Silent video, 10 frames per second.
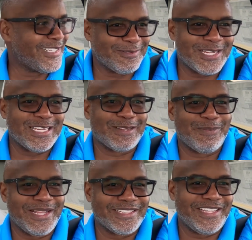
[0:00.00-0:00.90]
sometimes the
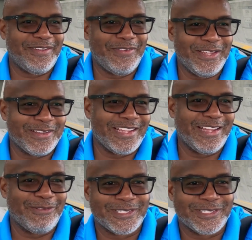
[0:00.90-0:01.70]
biggest TV you can get